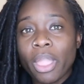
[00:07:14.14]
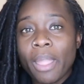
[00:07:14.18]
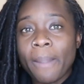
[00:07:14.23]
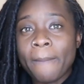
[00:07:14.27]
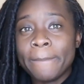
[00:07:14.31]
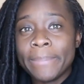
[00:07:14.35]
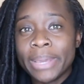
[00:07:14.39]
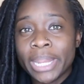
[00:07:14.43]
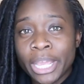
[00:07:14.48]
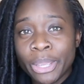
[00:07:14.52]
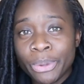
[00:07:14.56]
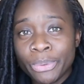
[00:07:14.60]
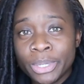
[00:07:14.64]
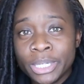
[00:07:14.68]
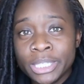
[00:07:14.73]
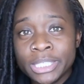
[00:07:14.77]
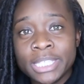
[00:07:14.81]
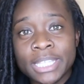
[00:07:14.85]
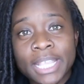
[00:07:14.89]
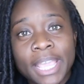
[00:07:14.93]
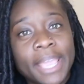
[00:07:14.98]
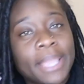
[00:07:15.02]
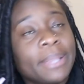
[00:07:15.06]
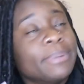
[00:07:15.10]
But I will
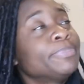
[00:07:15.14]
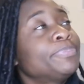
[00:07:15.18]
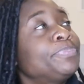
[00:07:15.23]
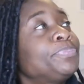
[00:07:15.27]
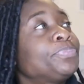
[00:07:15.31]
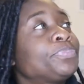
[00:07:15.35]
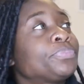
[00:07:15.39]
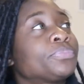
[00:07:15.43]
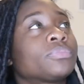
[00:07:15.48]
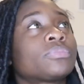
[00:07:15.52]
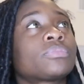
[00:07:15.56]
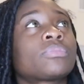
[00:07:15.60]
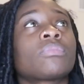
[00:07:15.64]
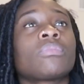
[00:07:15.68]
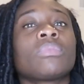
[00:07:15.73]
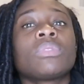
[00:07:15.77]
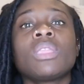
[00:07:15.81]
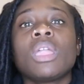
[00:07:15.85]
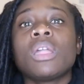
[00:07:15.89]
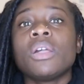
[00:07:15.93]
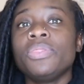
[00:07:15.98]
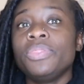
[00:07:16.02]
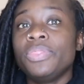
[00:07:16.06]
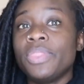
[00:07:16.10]
say
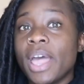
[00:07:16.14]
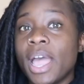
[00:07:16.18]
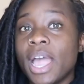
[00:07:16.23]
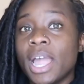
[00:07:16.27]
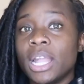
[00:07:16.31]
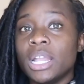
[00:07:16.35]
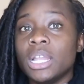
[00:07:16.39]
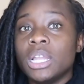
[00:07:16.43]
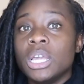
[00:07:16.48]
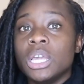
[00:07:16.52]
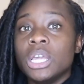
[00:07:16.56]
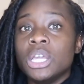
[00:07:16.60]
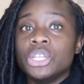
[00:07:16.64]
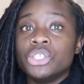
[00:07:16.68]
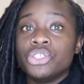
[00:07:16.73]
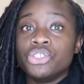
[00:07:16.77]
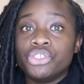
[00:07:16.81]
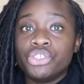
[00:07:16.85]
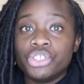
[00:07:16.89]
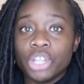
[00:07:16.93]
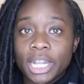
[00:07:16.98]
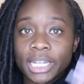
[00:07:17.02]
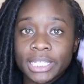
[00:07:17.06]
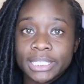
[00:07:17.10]
that
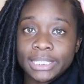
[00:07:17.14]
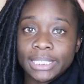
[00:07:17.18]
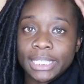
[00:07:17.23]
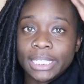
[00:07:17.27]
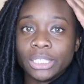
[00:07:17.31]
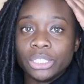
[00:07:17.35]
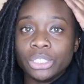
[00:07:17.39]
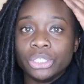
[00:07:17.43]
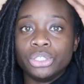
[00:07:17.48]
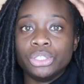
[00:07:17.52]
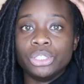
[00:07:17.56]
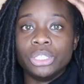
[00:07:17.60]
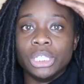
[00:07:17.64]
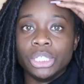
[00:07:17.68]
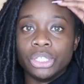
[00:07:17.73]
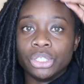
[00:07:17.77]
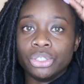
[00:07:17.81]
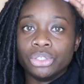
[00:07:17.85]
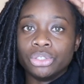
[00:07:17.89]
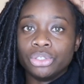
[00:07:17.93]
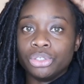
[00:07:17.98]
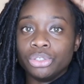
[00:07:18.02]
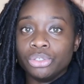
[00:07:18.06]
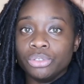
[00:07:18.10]
just in the
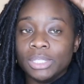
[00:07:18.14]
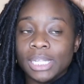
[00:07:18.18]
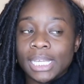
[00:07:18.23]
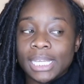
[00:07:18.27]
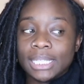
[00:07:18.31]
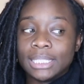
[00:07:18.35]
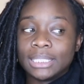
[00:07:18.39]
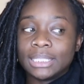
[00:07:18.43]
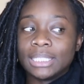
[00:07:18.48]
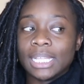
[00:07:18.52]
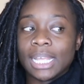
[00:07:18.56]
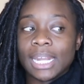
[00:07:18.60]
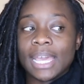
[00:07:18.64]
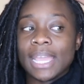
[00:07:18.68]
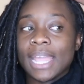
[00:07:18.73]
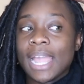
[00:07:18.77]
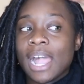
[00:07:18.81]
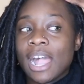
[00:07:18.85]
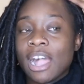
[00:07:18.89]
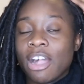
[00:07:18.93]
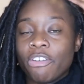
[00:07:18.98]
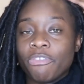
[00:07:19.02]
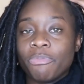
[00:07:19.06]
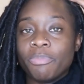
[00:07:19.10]
little 2 days that I
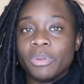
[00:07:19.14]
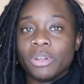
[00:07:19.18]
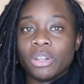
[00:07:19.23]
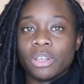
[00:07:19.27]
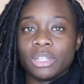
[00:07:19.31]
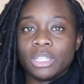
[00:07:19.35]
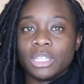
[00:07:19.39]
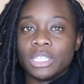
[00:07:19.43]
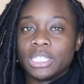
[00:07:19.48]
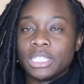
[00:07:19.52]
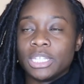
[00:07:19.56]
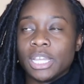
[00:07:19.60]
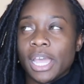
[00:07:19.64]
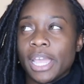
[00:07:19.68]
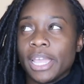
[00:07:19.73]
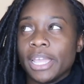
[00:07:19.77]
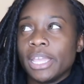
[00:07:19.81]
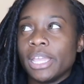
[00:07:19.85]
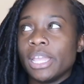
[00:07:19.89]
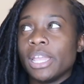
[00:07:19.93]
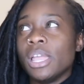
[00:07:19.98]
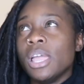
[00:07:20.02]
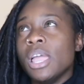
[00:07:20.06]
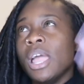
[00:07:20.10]
have been on this
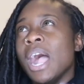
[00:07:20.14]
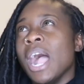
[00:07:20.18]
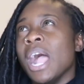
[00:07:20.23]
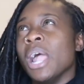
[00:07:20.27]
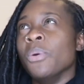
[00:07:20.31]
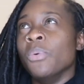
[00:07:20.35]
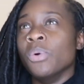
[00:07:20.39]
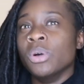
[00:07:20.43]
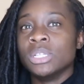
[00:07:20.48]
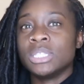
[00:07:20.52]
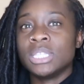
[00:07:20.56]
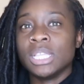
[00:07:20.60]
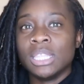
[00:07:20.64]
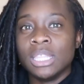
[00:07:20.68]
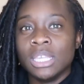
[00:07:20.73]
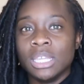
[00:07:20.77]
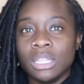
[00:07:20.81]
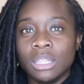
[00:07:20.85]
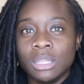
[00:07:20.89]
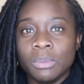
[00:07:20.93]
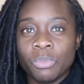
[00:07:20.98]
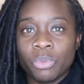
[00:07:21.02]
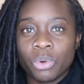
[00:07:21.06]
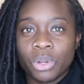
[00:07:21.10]
diet, I will say that
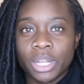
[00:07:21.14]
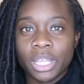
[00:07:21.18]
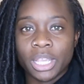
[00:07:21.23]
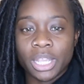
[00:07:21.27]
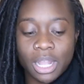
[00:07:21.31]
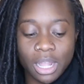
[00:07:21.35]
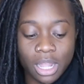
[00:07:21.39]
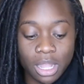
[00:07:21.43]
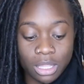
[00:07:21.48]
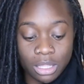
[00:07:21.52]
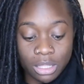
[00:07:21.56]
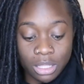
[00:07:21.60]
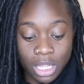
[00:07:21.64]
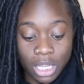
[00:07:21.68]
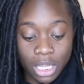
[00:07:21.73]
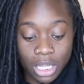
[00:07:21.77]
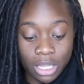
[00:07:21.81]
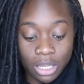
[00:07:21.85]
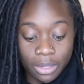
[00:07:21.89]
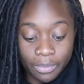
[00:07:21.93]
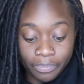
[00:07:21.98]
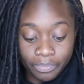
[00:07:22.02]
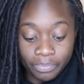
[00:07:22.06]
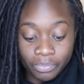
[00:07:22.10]
in the morning,
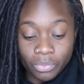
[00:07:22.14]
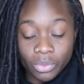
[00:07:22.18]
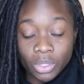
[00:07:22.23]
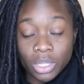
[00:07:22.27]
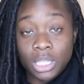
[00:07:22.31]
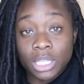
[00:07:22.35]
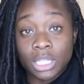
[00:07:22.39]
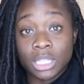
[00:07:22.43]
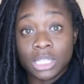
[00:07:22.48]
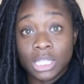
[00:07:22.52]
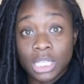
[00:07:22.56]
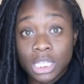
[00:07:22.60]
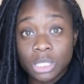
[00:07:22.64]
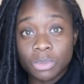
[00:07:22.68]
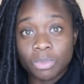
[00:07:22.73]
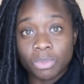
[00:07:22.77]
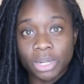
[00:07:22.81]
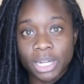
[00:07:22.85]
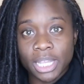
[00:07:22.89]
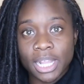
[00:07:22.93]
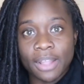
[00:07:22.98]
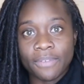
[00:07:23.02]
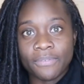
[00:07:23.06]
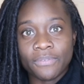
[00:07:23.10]
like this
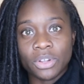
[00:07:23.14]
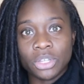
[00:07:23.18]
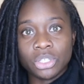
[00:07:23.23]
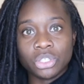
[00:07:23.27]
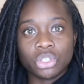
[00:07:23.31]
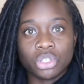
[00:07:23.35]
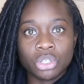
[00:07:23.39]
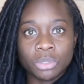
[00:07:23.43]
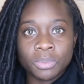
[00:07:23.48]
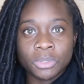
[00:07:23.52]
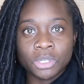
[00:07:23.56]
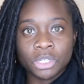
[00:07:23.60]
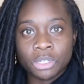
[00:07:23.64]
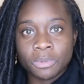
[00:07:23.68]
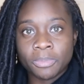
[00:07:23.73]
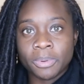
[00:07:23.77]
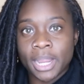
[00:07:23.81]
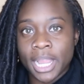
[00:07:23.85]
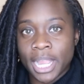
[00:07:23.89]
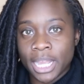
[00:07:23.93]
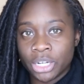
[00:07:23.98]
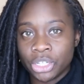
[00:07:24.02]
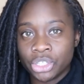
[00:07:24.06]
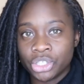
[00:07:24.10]
morning, I felt super
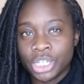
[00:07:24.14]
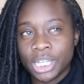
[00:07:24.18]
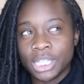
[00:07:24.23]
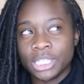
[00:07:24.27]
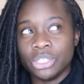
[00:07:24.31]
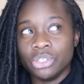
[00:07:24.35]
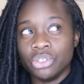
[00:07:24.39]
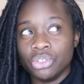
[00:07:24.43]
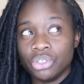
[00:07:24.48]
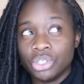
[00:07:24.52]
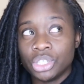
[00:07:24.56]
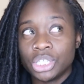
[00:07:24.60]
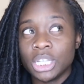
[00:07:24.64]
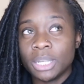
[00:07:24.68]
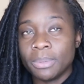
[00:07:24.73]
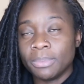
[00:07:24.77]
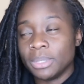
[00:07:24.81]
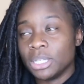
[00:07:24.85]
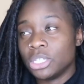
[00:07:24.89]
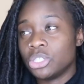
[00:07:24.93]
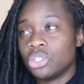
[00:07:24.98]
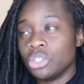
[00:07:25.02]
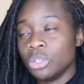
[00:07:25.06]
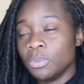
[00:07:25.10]
duper energized, and usually I'm
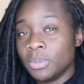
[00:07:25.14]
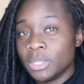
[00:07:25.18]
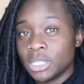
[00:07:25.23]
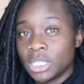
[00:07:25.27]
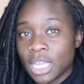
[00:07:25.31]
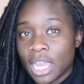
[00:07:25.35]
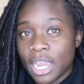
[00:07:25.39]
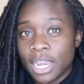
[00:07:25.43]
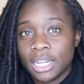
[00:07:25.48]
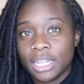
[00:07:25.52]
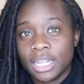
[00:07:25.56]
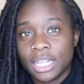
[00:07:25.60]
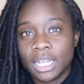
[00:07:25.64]
like super tired.